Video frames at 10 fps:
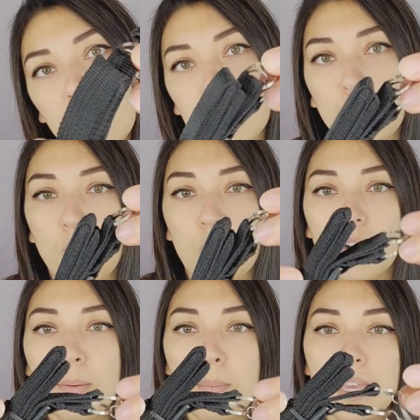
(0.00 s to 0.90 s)

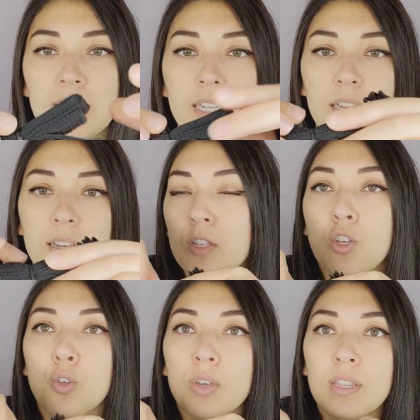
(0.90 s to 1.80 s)
cord, amazing.
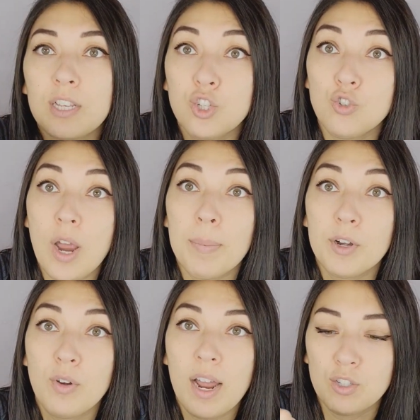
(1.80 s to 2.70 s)
So you can like strap it
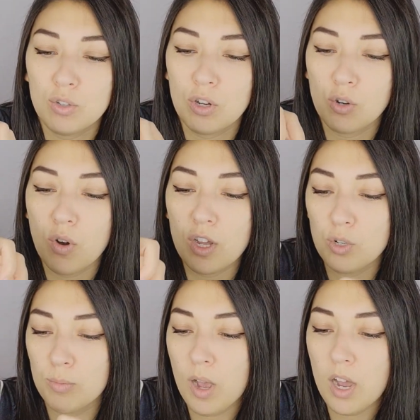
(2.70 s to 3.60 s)
across
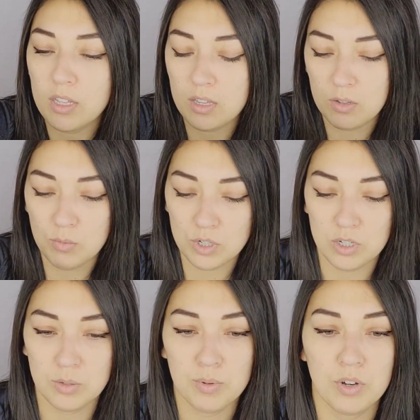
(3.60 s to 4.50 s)
your body, which
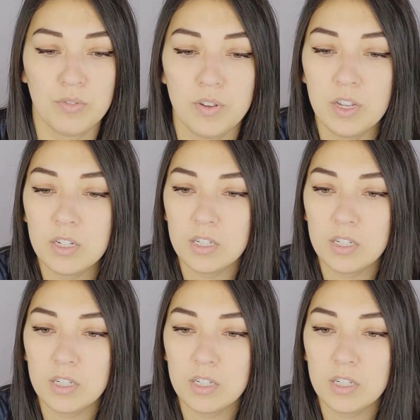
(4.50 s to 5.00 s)
is perfect.